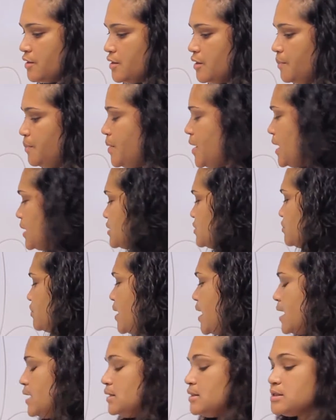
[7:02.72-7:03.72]
the
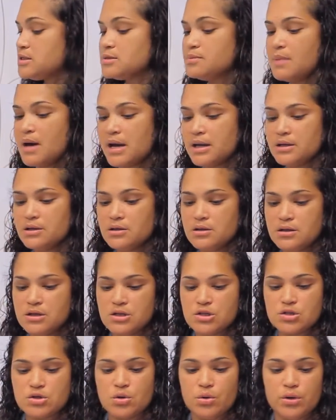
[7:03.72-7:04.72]
pectoralis minor
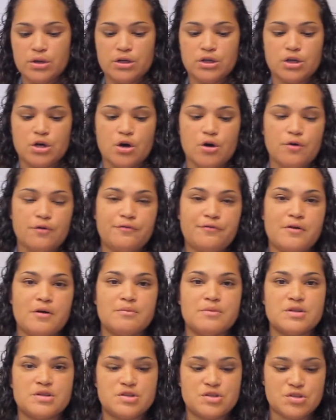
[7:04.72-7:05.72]
is going to go
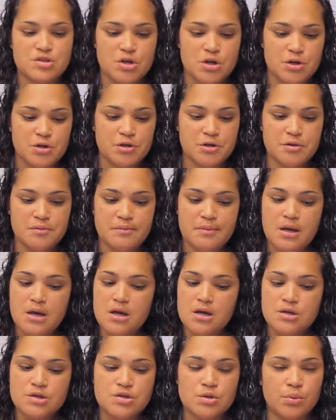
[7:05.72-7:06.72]
from the sternum,
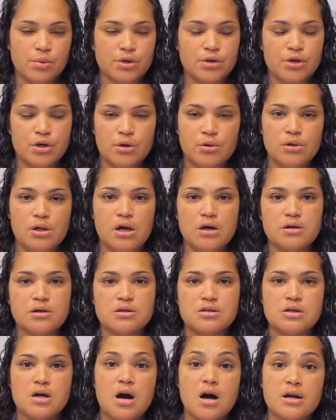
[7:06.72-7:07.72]
so we're no
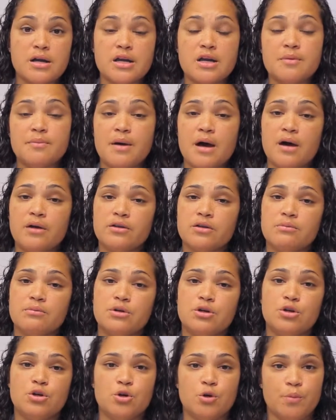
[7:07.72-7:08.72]
longer talking about the
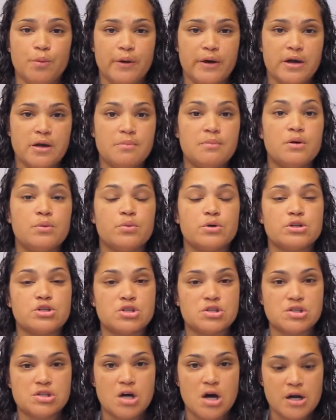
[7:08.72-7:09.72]
manubrium, but we're
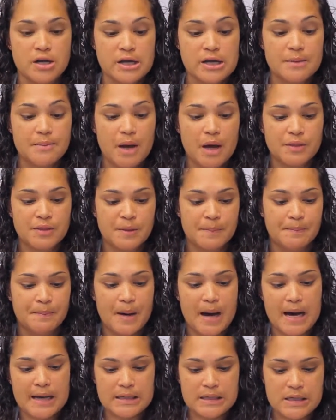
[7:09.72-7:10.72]
just talking about the
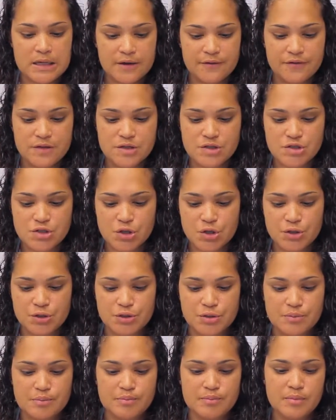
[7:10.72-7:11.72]
body of the
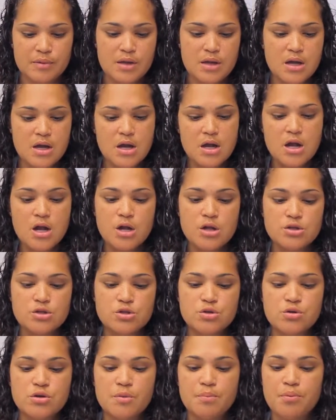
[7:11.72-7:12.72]
sternum,
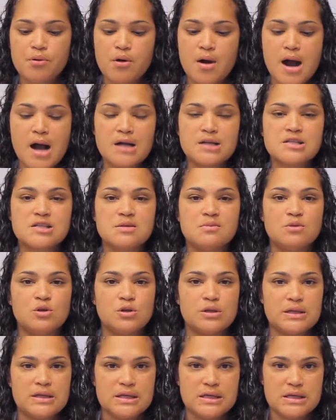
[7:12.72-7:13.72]
to the
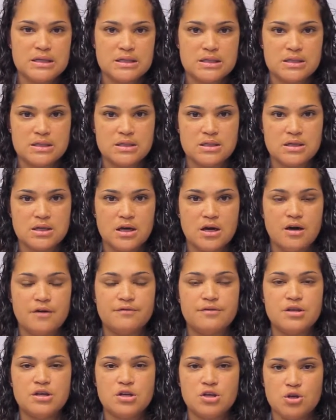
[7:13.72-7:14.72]
proximal end
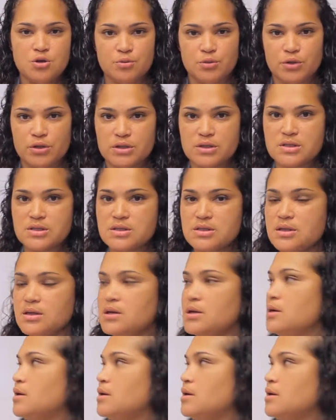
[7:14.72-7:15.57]
of the humerus.